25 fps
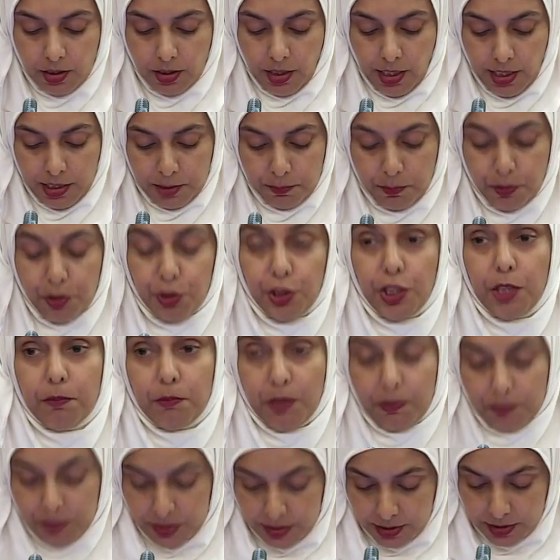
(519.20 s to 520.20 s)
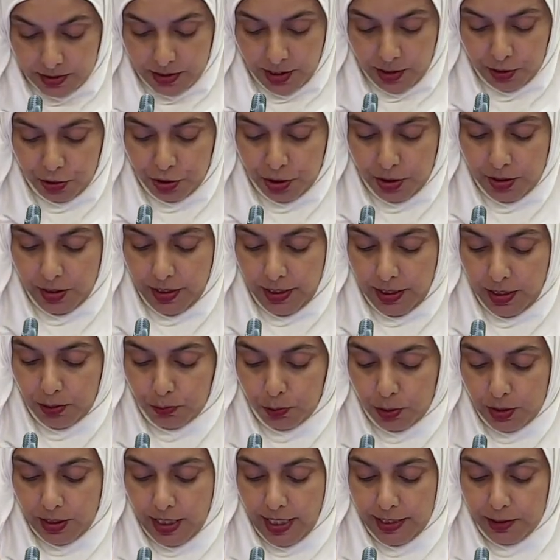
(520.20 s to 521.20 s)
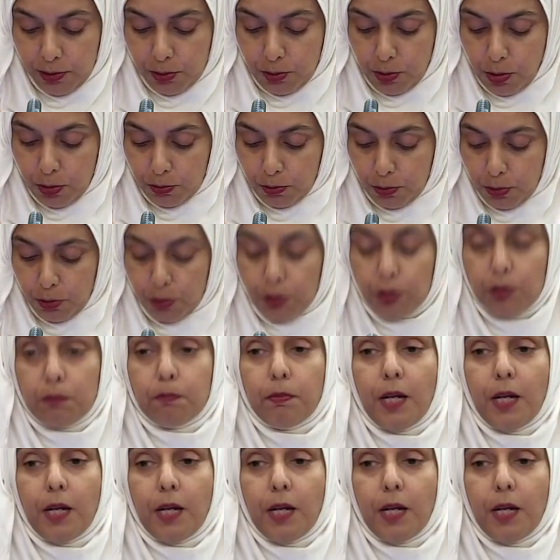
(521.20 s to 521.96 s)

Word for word: I appreciate members' attention and I would like to conclude